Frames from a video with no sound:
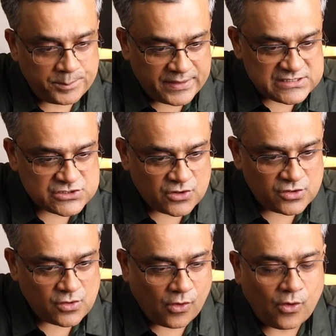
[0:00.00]
based
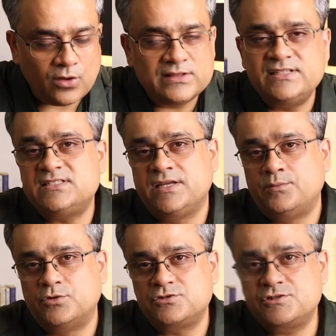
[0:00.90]
on all these
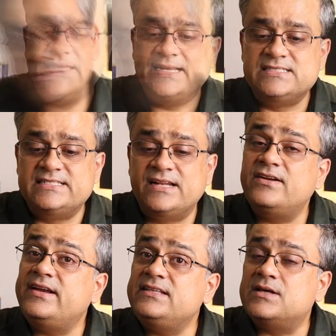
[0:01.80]
inputs. It's
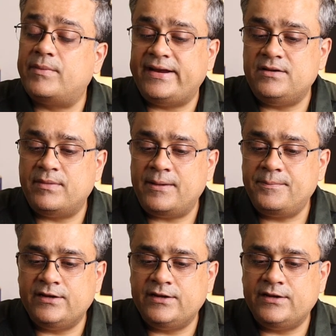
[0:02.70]
generating the mind map.